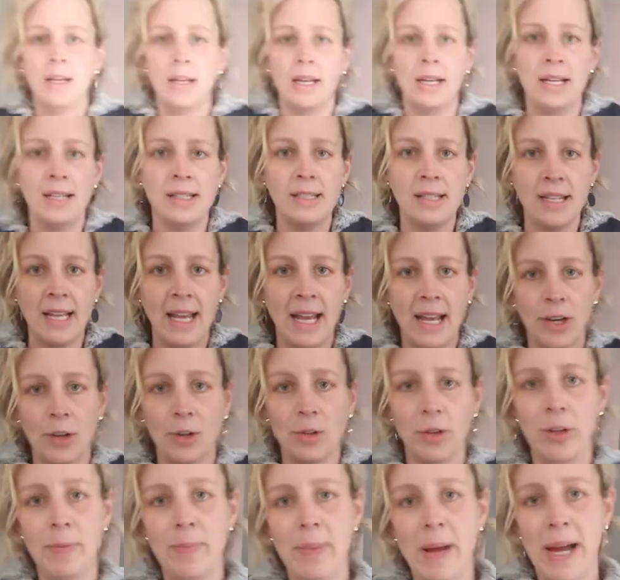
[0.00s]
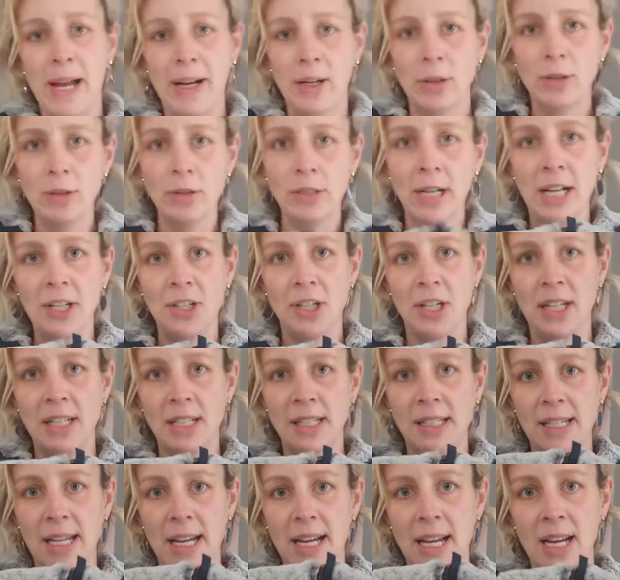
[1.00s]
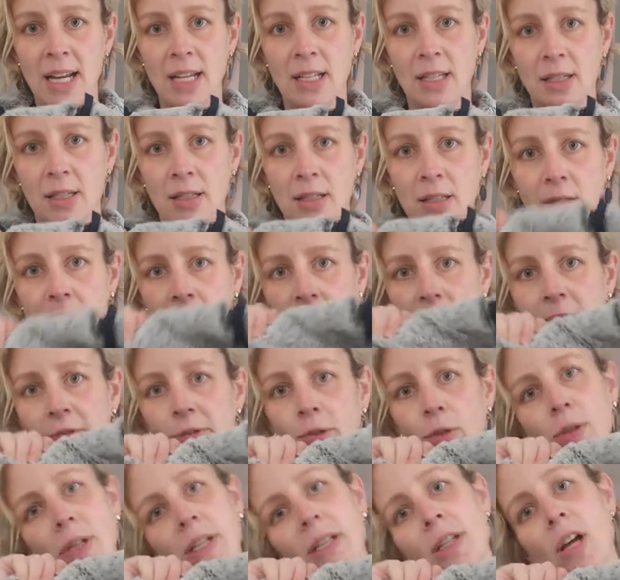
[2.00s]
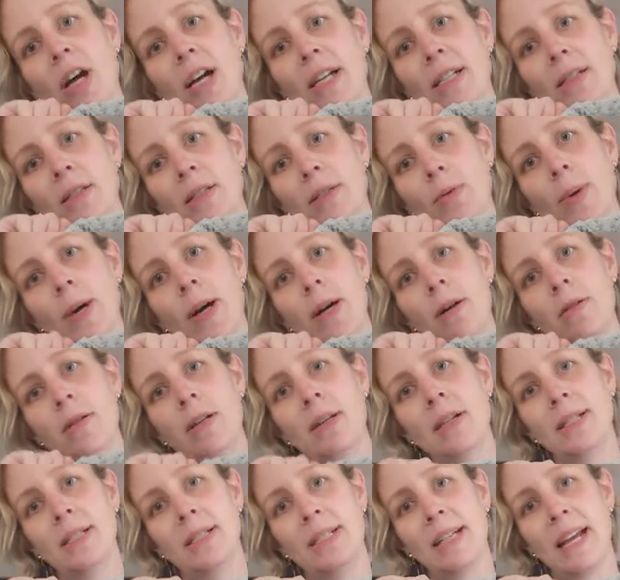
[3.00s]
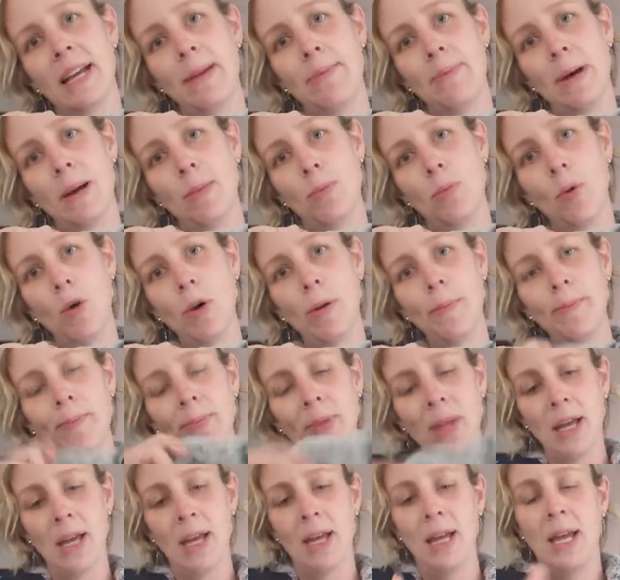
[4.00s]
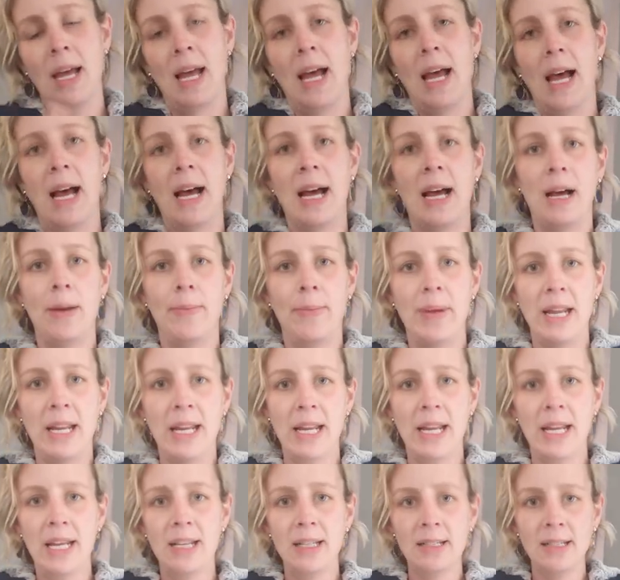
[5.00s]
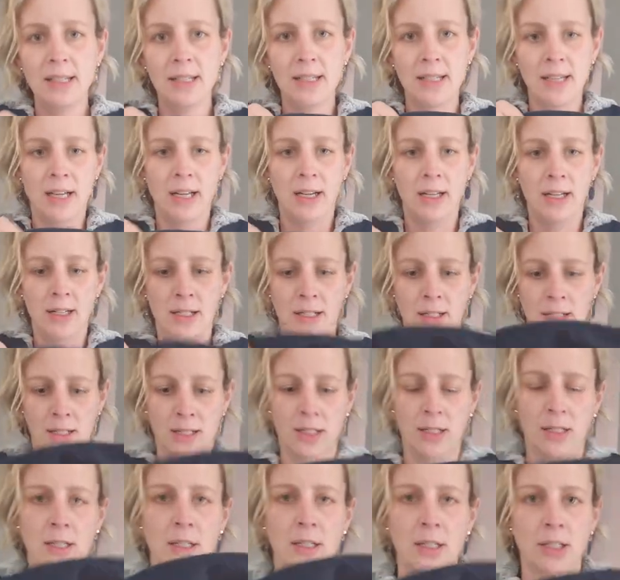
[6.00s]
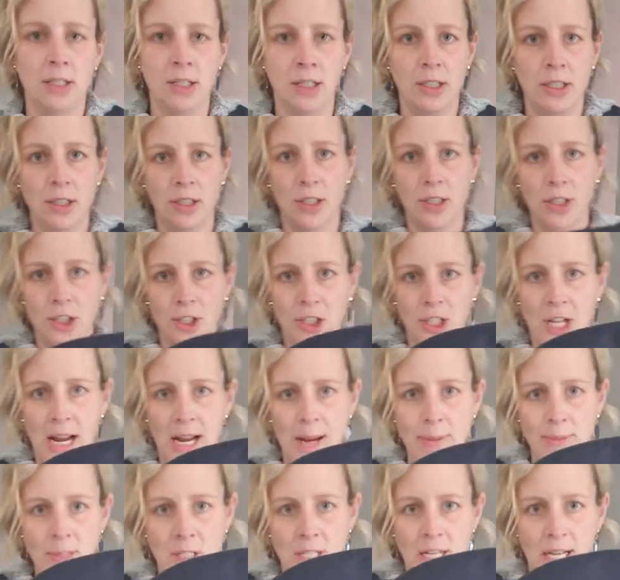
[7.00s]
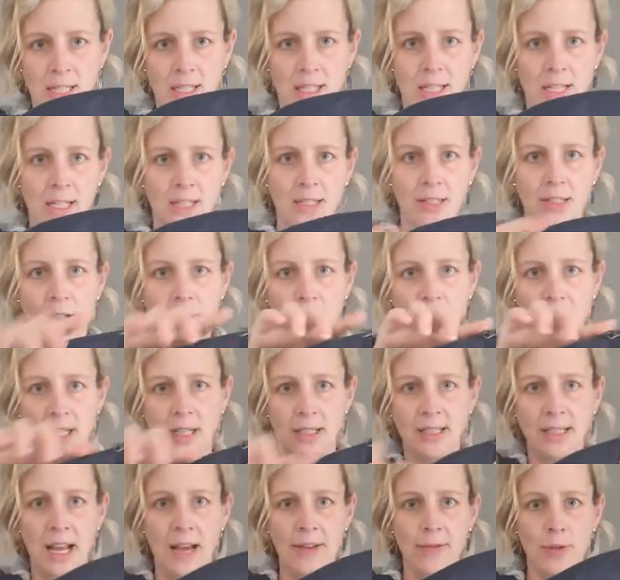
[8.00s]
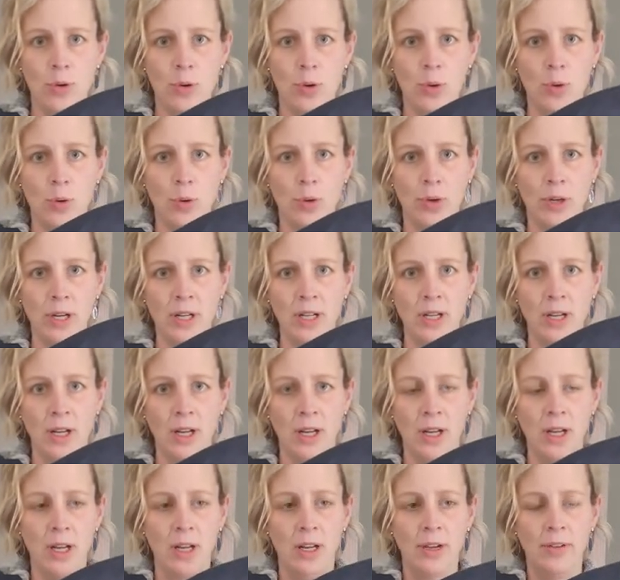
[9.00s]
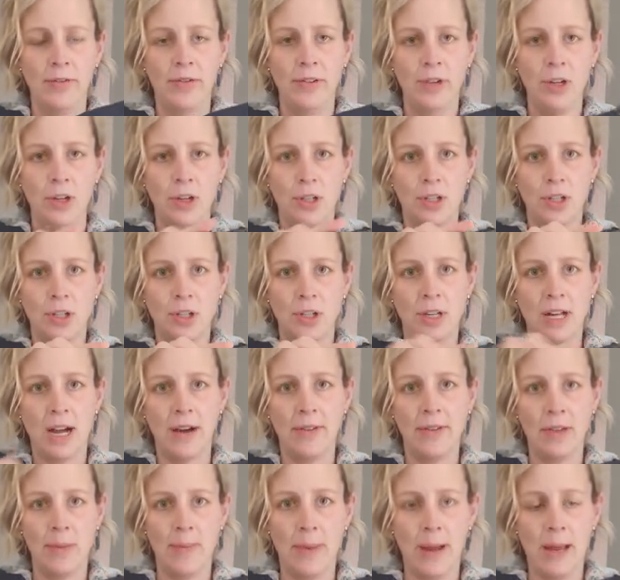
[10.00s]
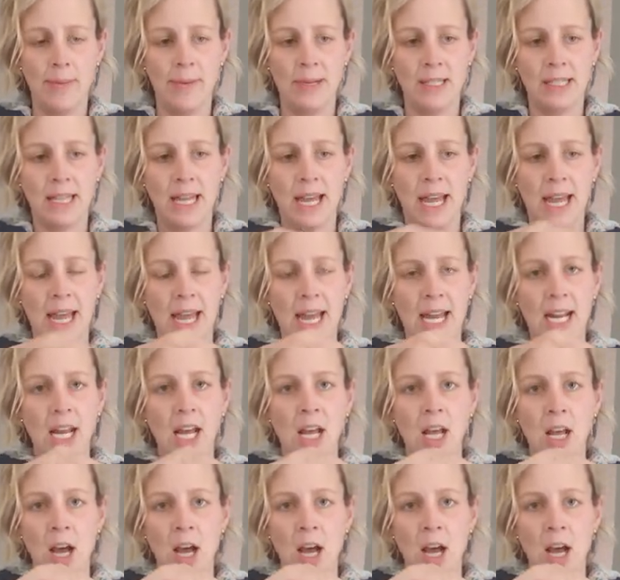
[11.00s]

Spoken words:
Here's the kangaroo panel. As you can see, it's fully lined as well to keep bub warm. It is shaped like this, so it does have a hood for you to cover the baby's head.